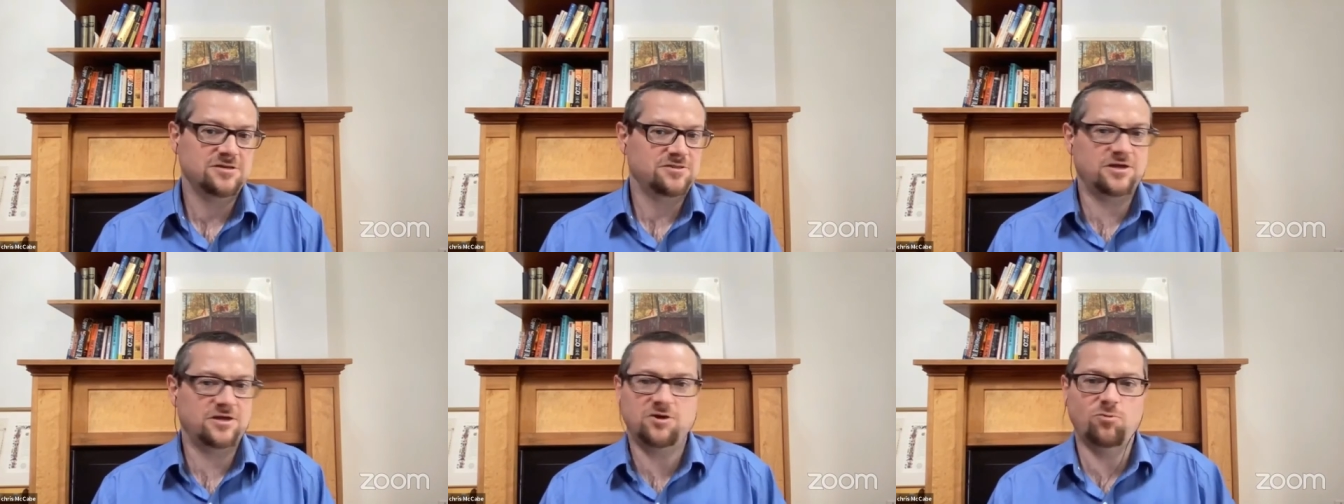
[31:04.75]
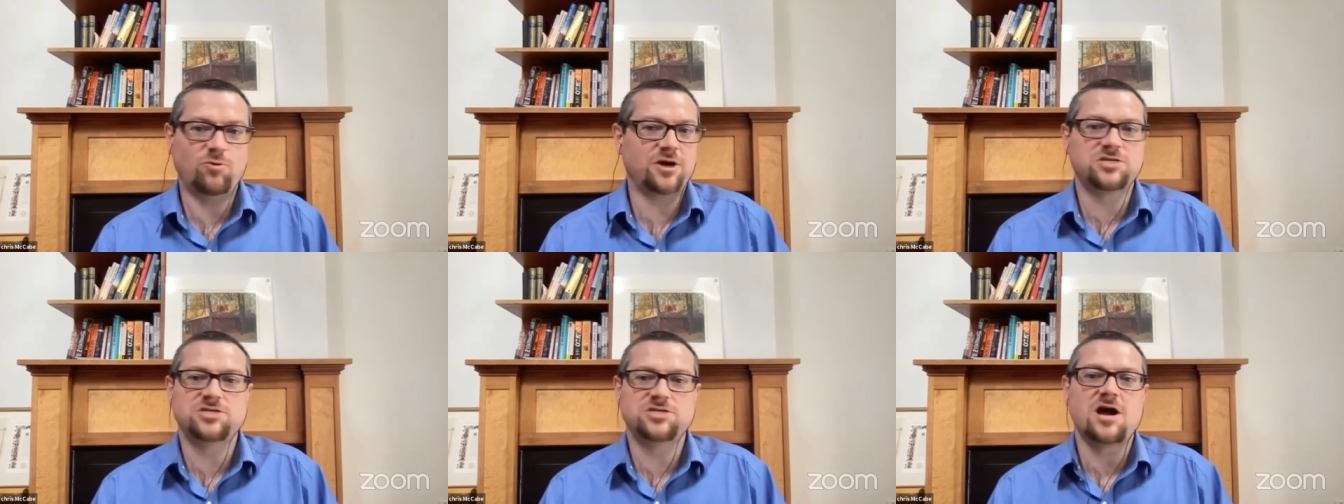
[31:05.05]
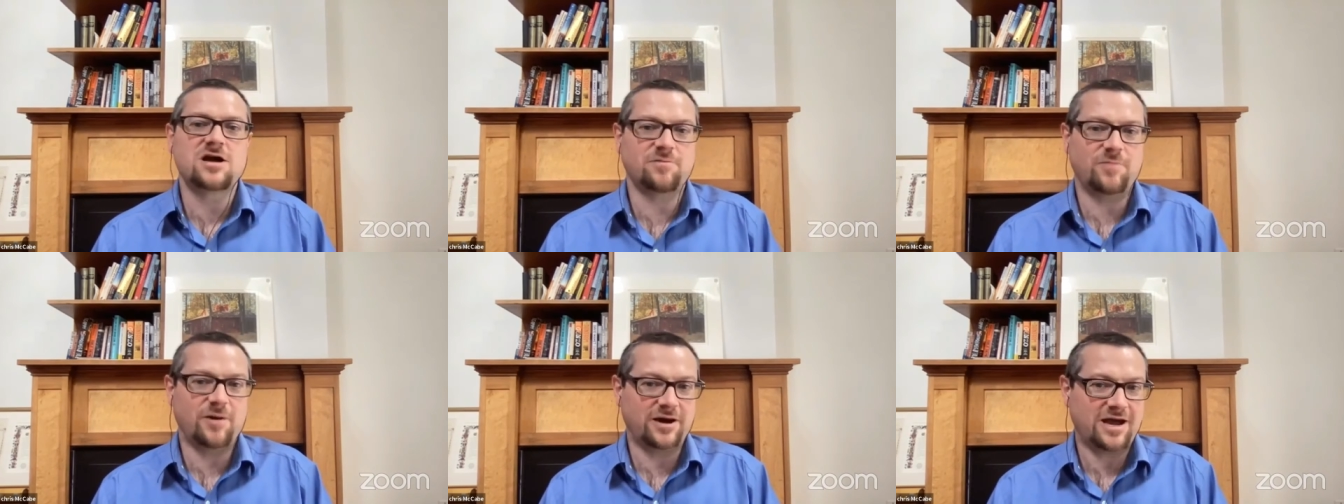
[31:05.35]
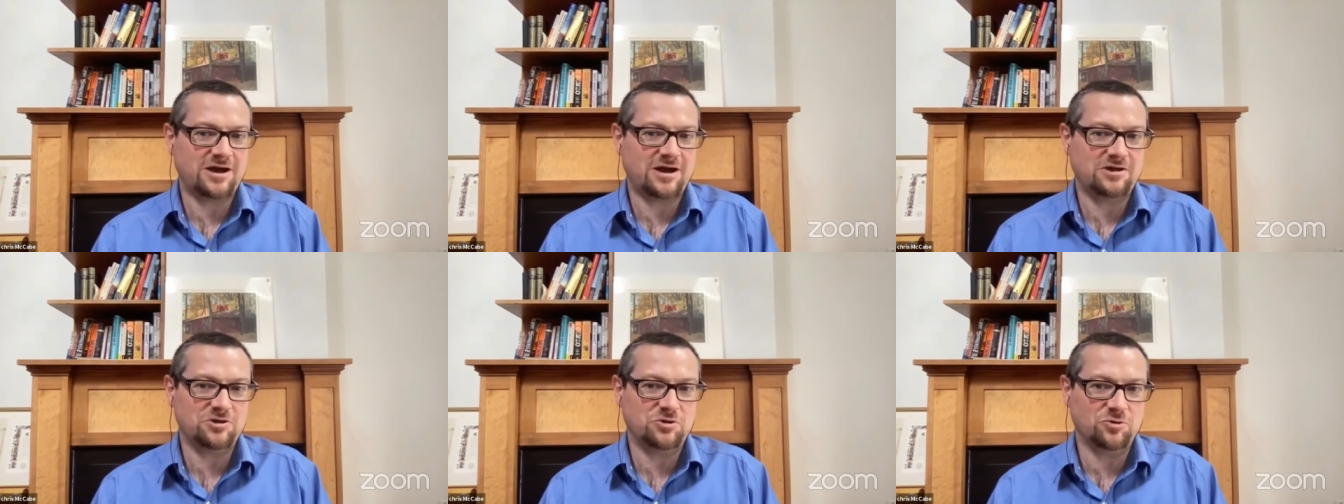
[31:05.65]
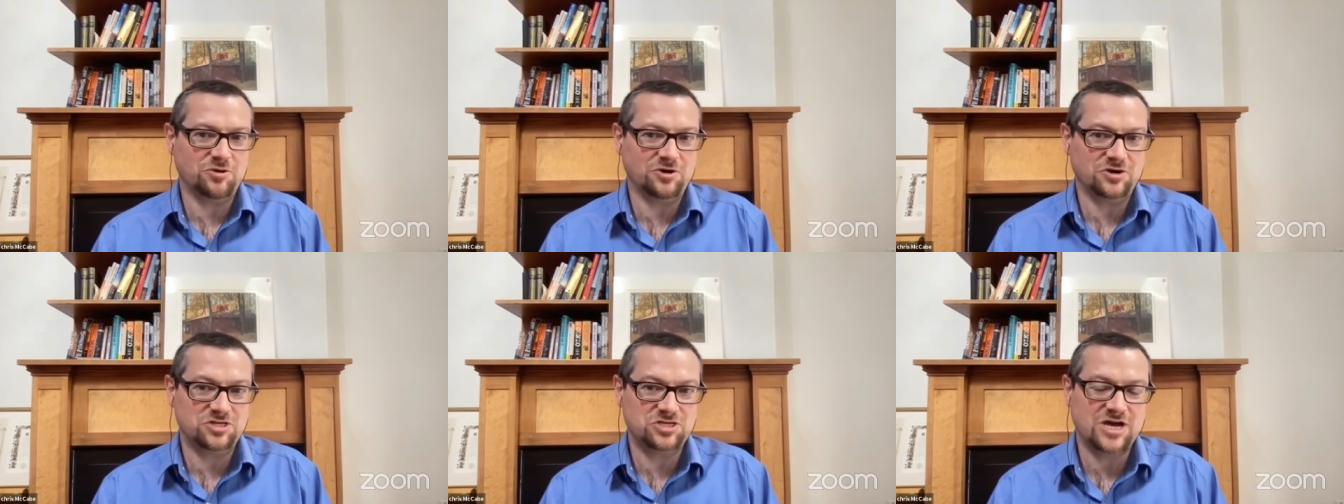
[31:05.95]
They don't want to talk about how you
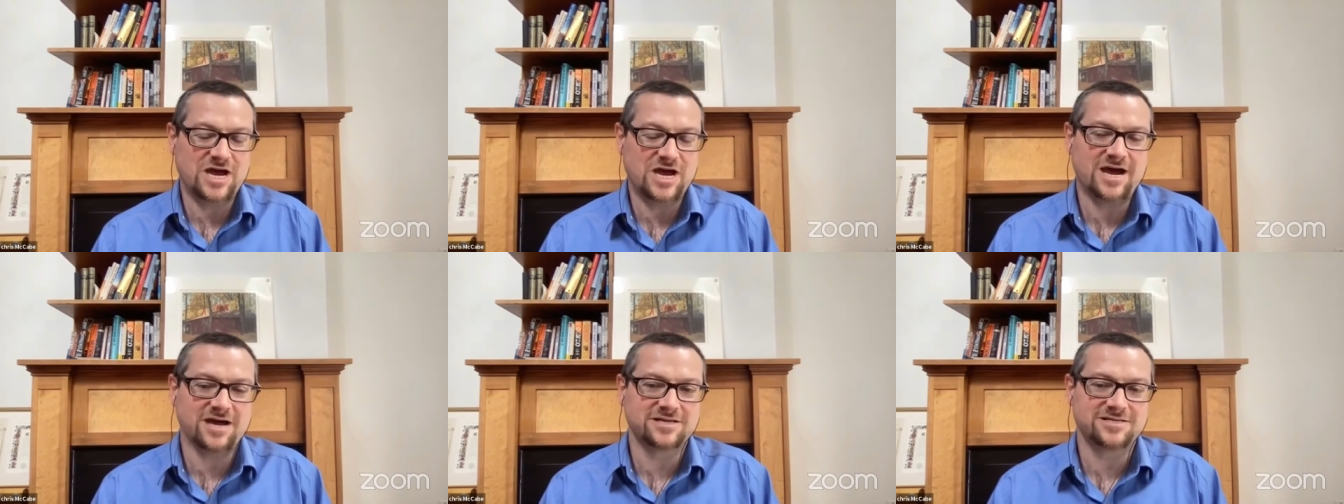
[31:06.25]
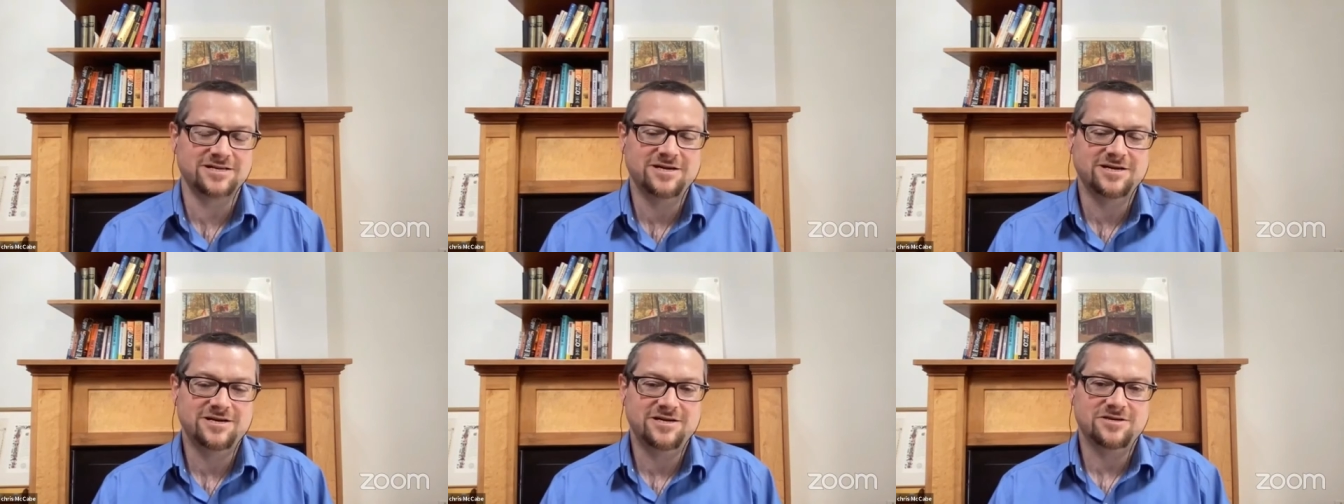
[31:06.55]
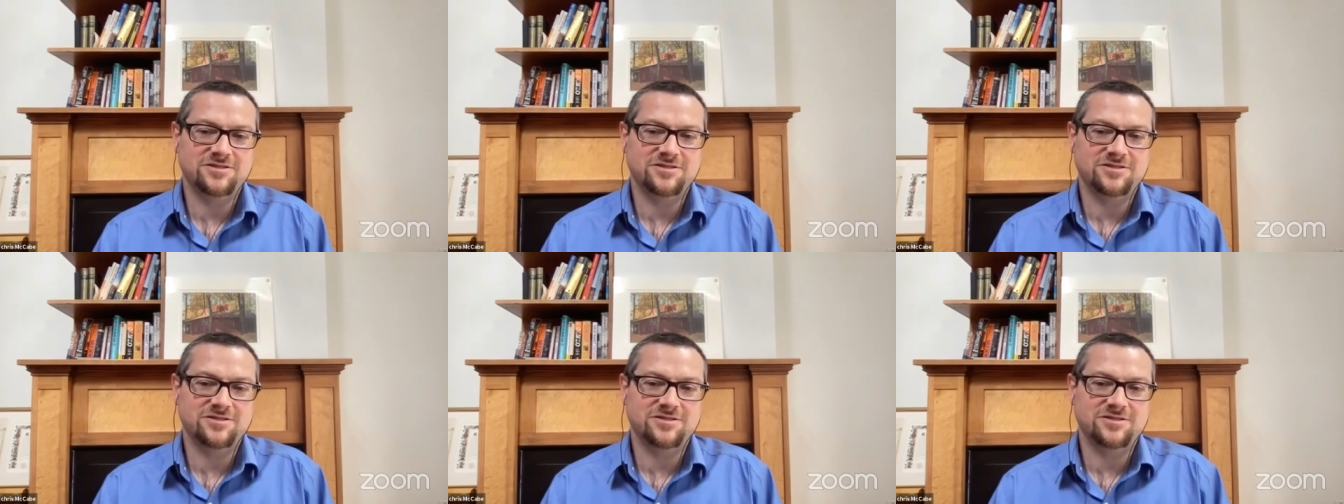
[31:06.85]
were attacked.